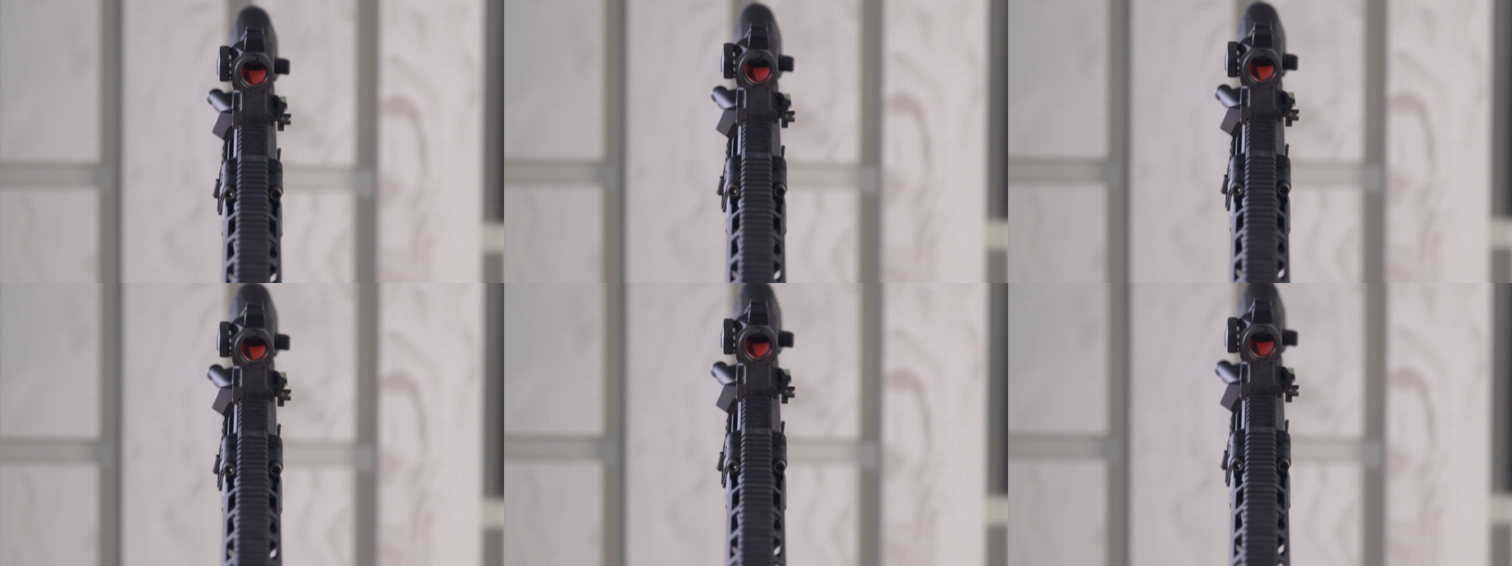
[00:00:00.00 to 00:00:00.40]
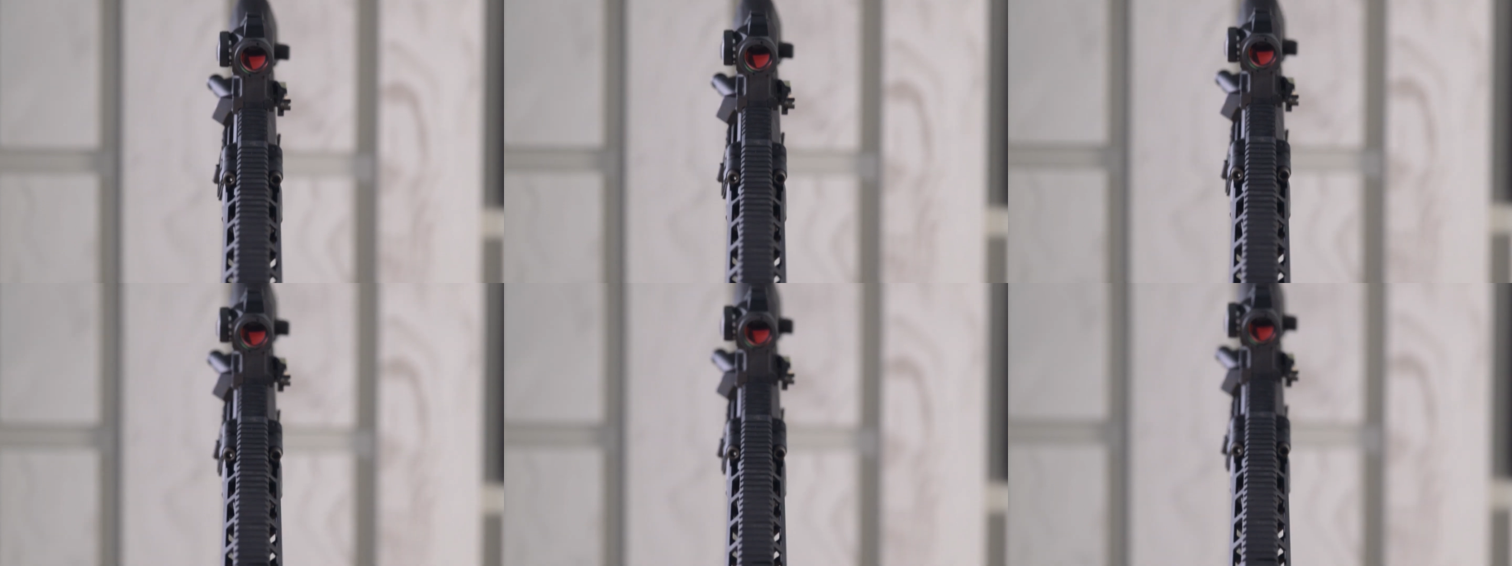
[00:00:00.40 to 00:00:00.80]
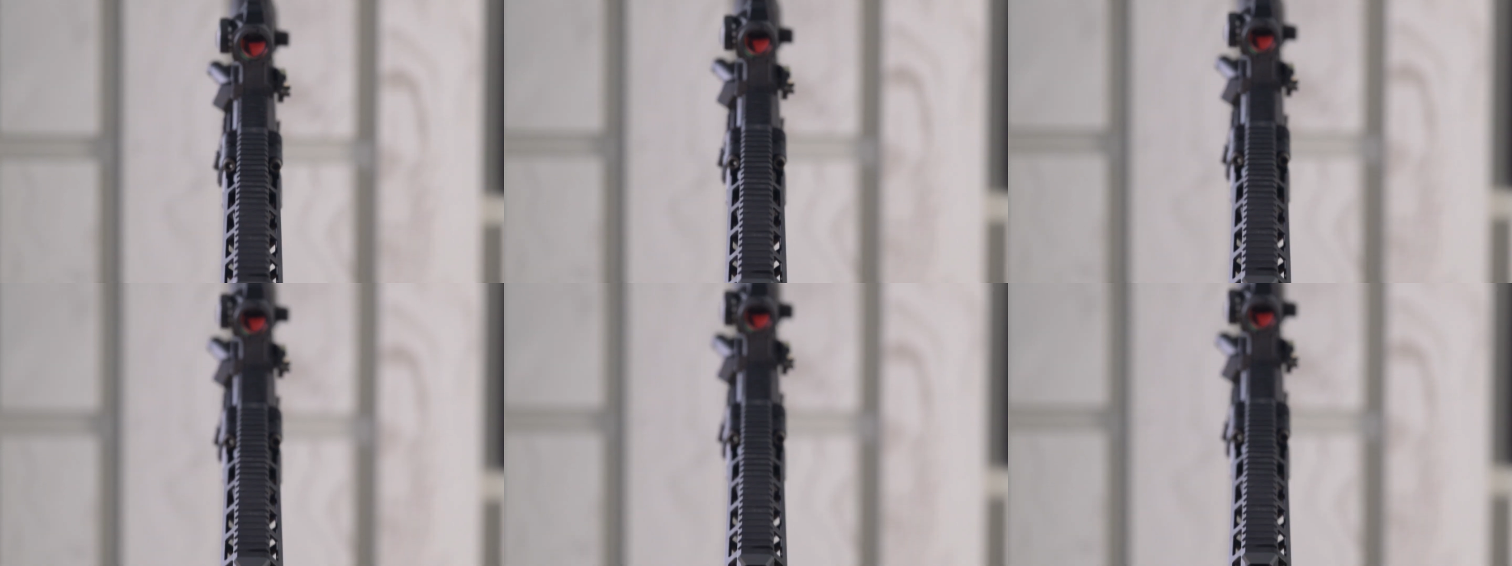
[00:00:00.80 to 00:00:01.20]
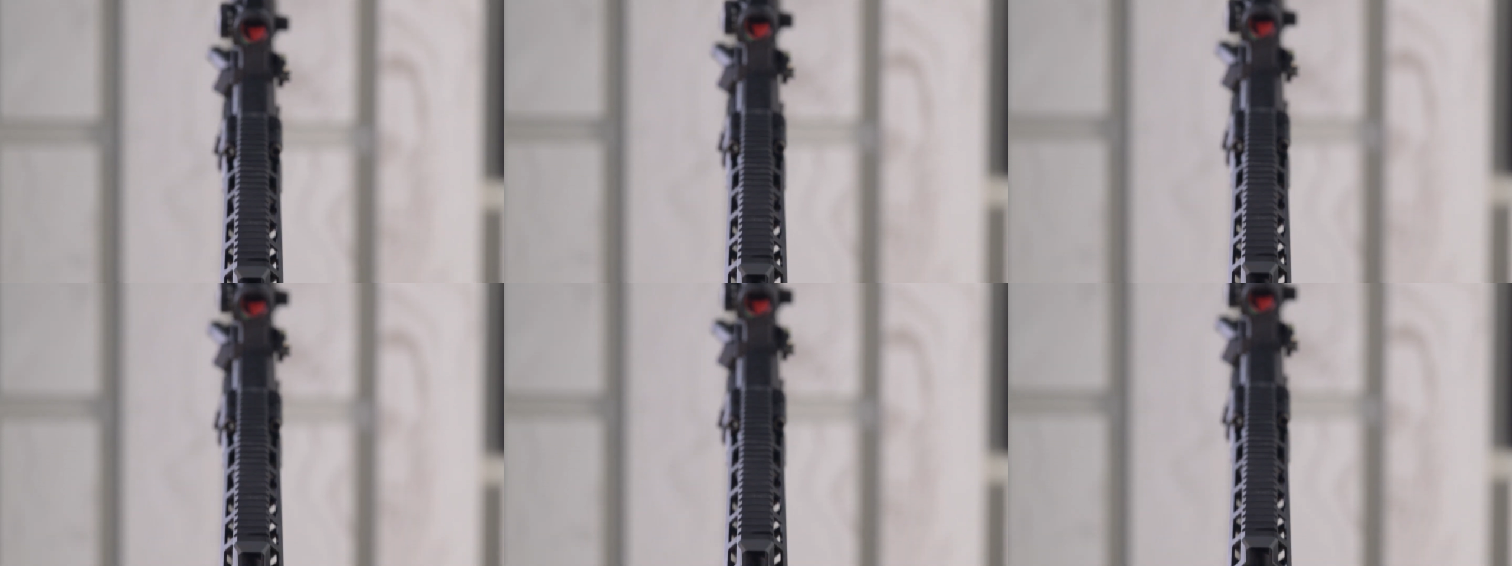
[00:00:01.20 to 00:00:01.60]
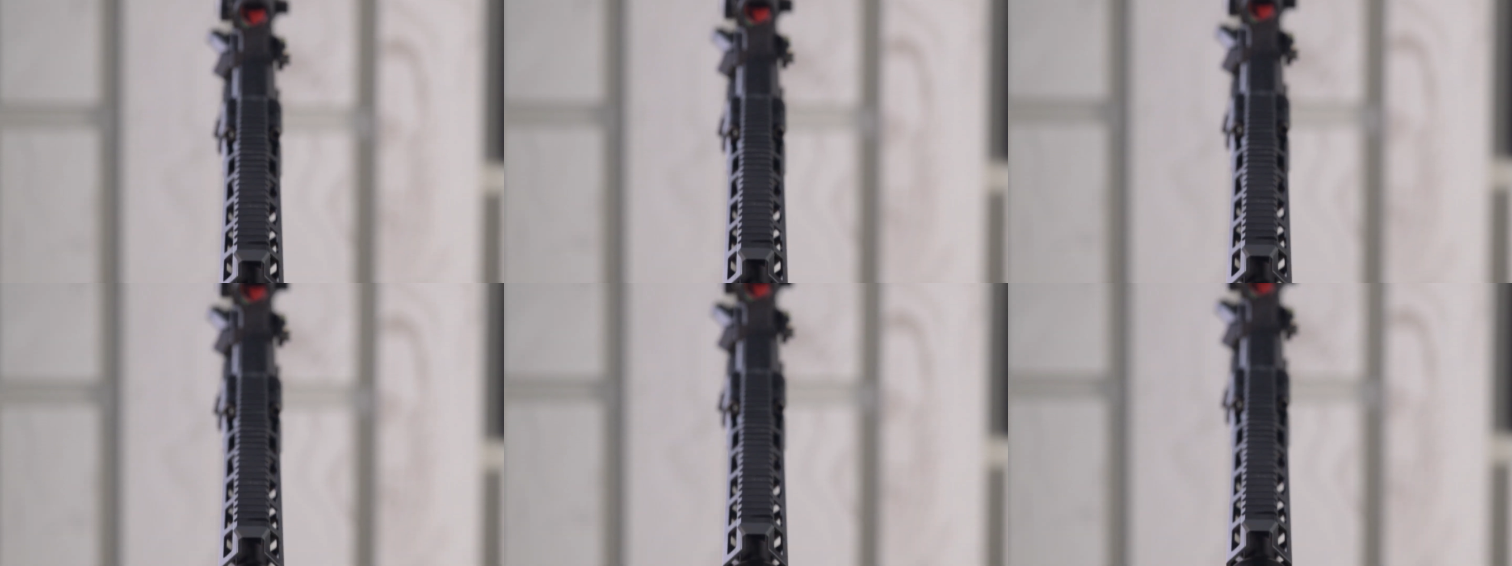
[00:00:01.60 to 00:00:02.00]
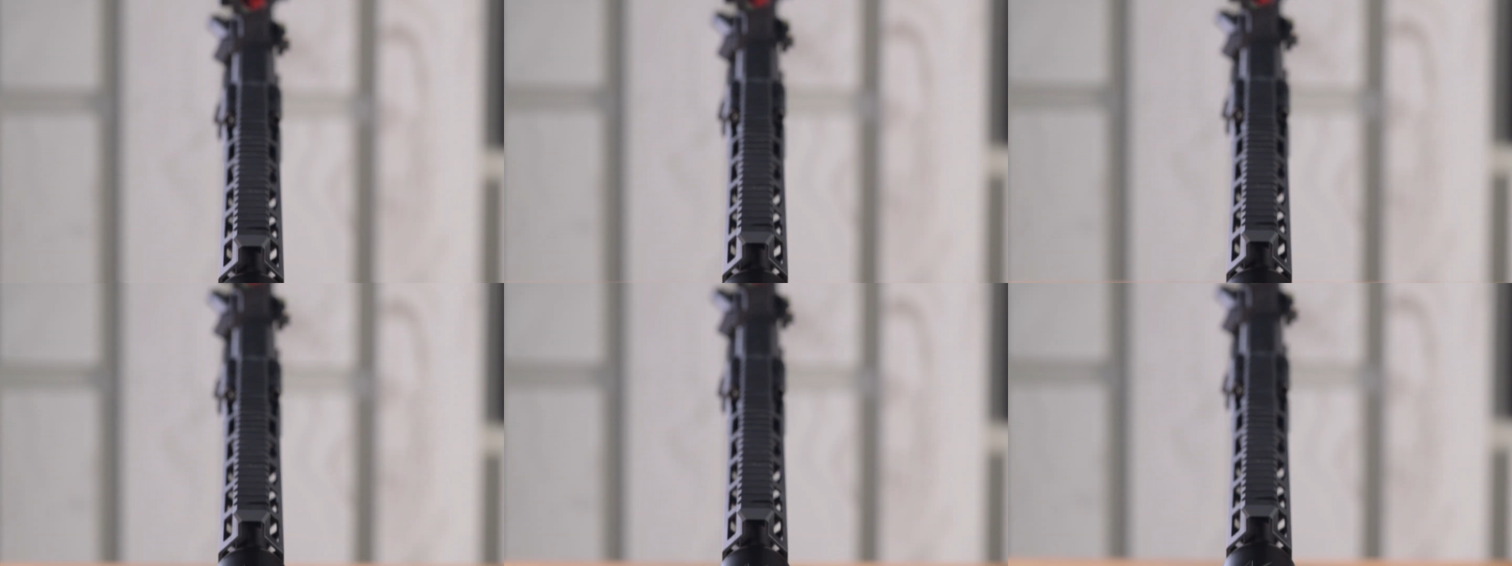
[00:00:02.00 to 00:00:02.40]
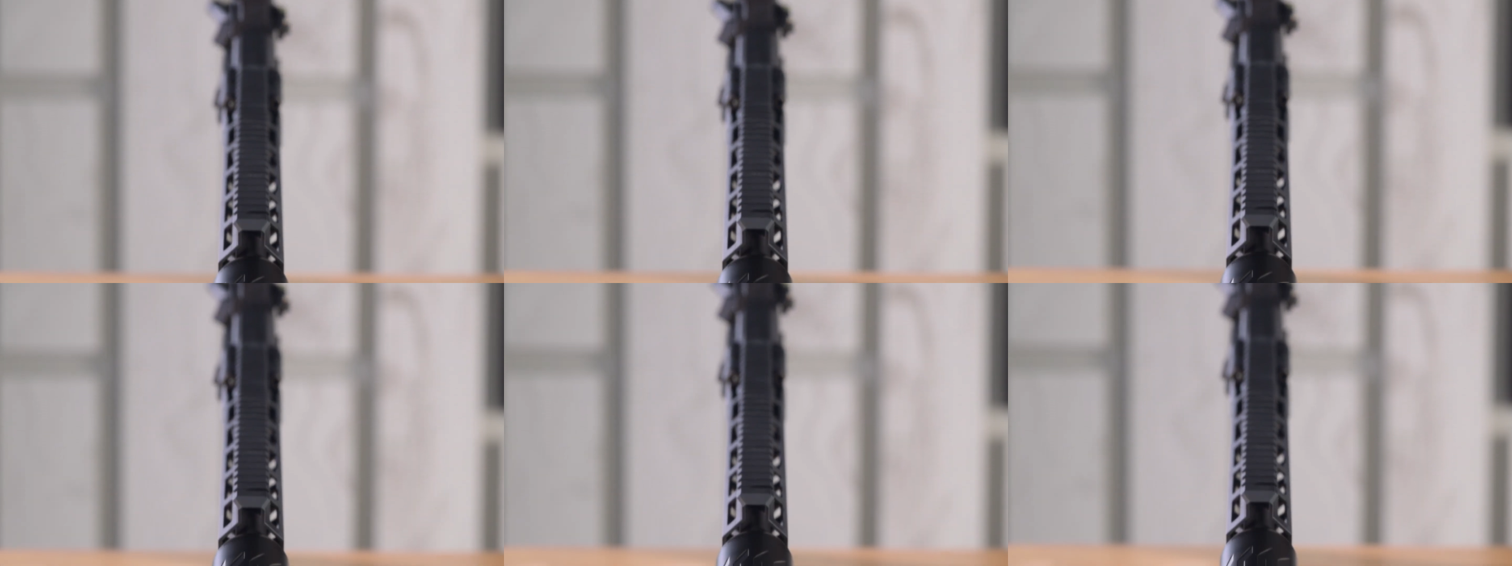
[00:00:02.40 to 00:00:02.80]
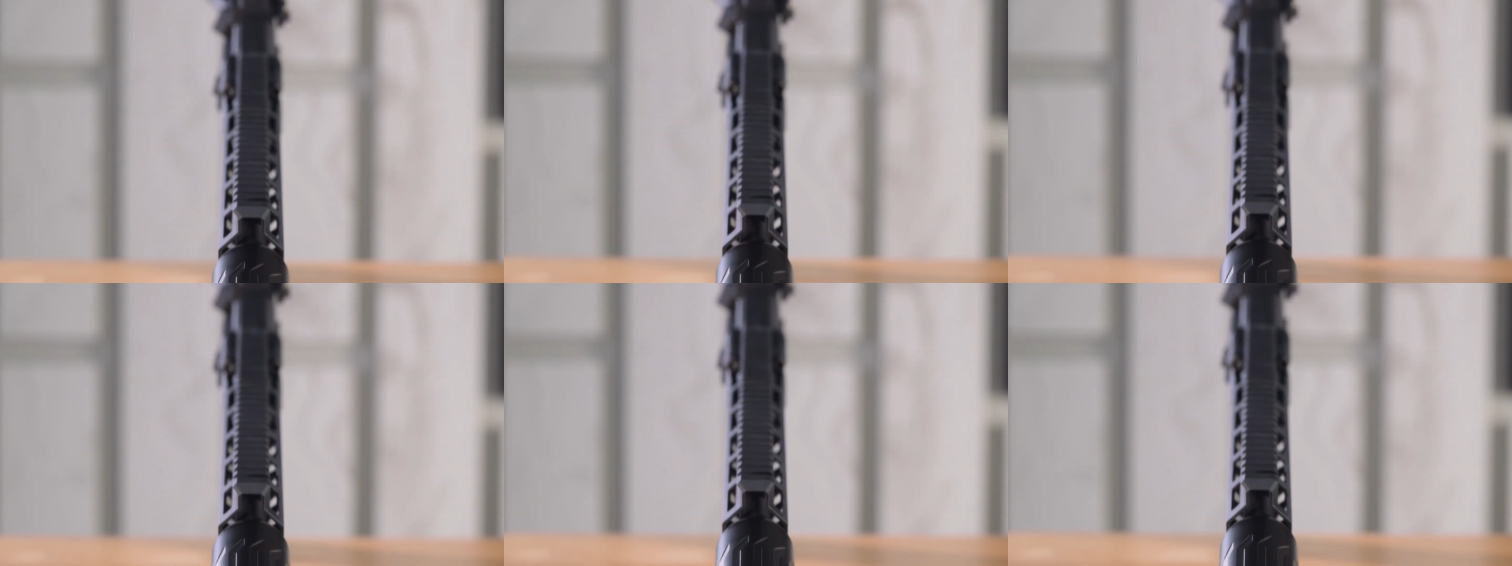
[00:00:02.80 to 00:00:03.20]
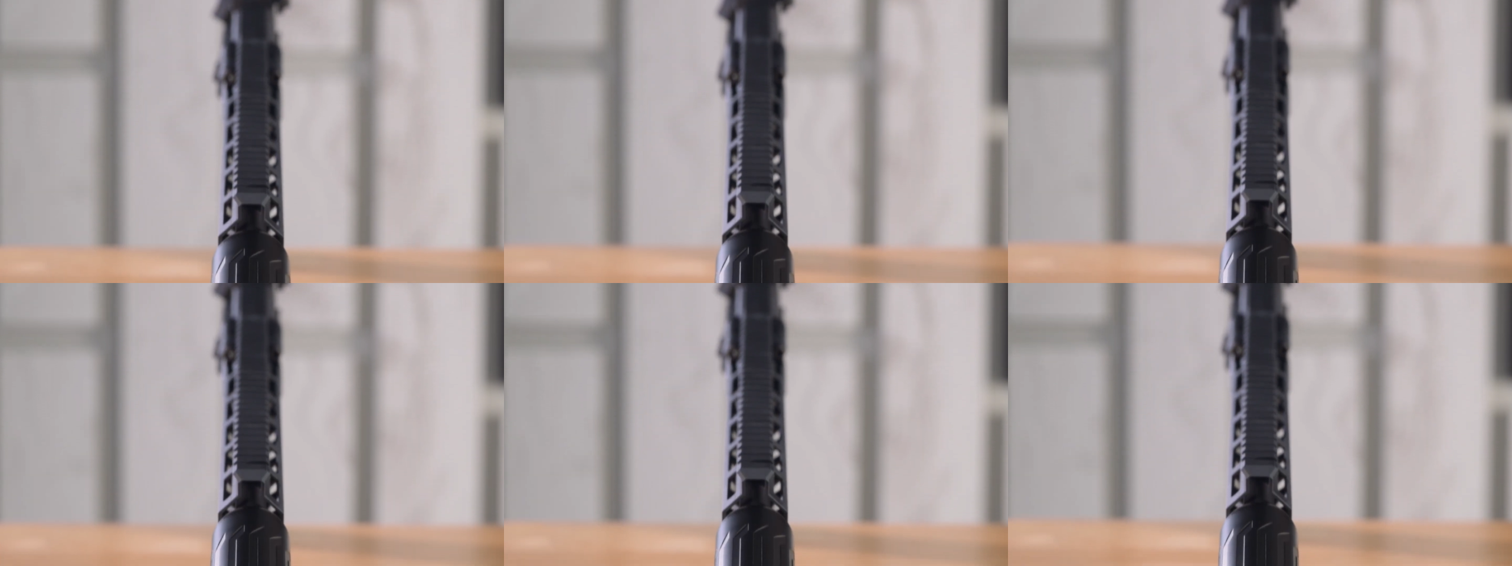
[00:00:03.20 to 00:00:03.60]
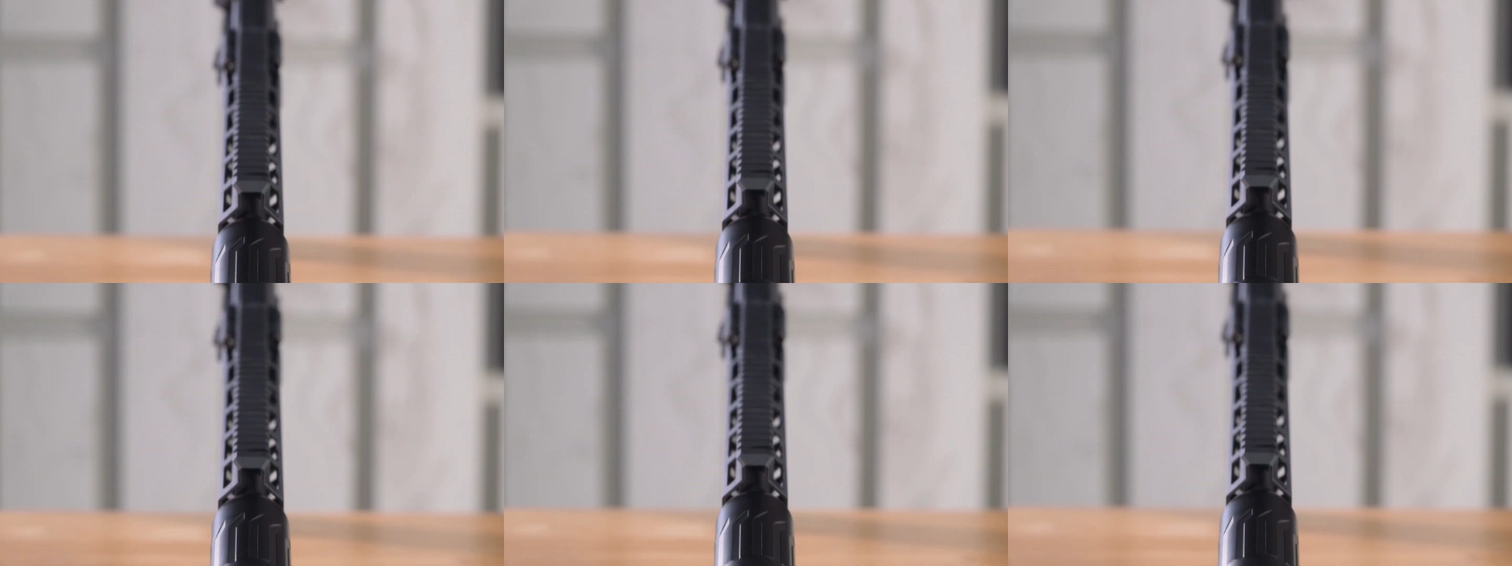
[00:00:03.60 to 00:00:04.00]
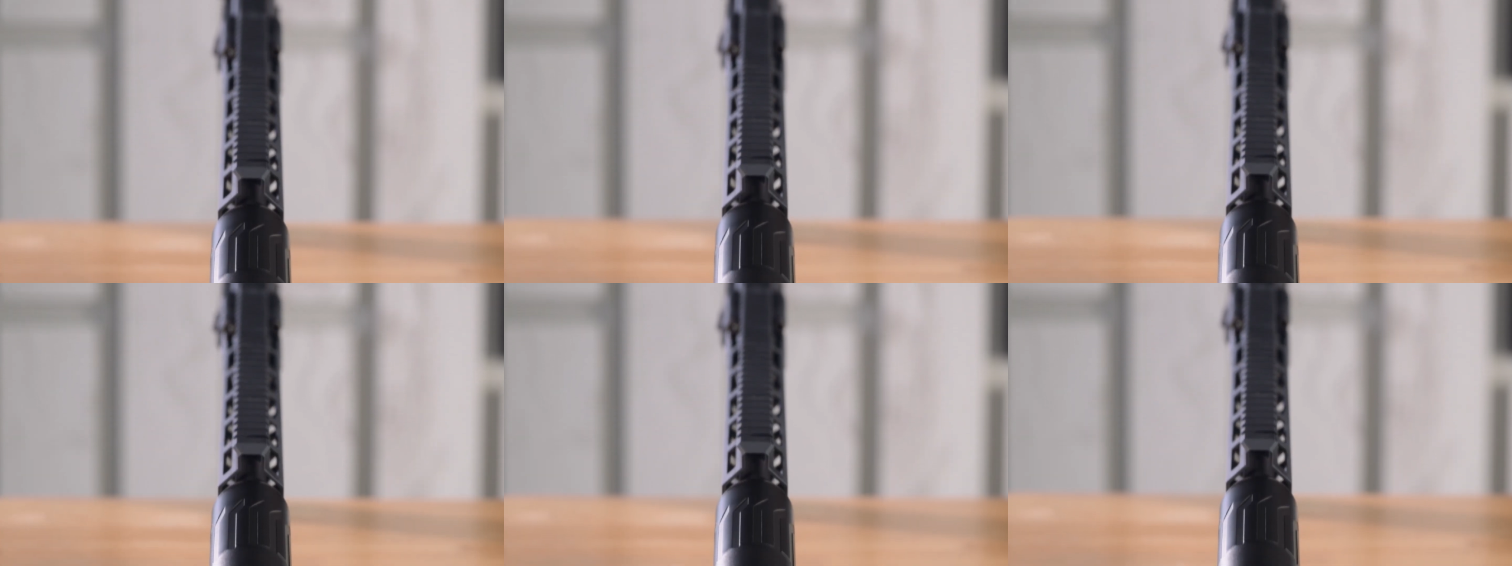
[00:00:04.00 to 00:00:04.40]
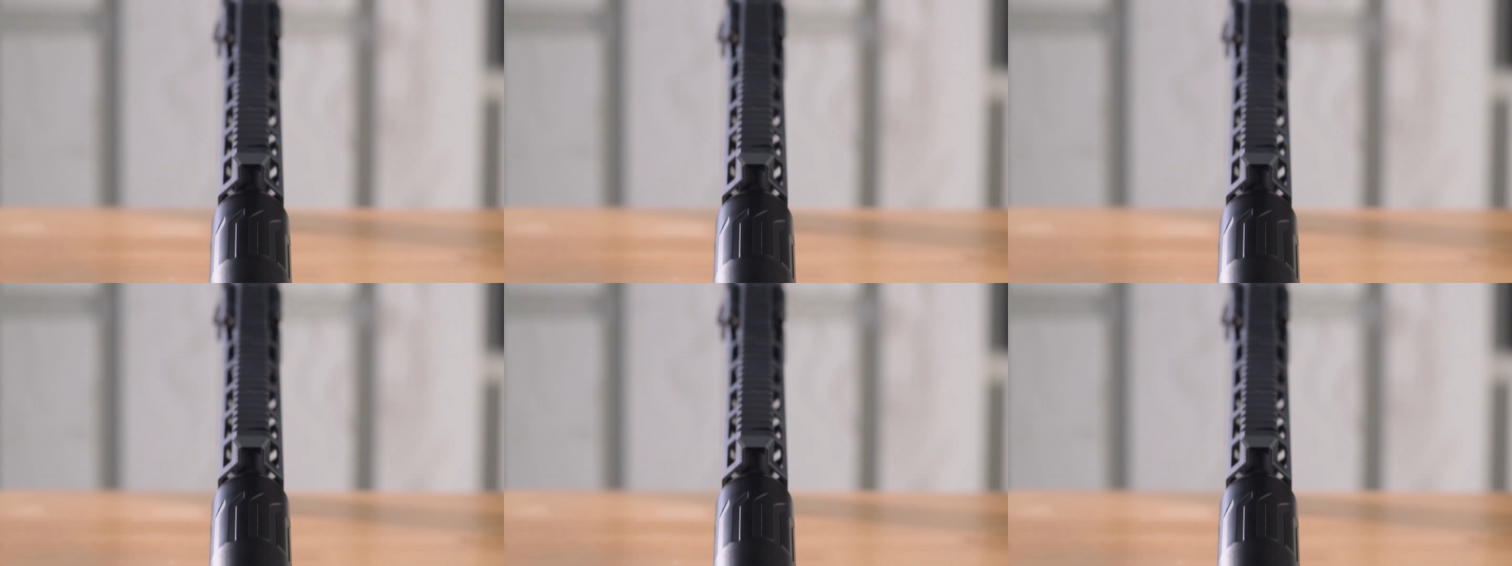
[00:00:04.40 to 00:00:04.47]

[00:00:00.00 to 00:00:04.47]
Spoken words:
[unreadable: no face in view]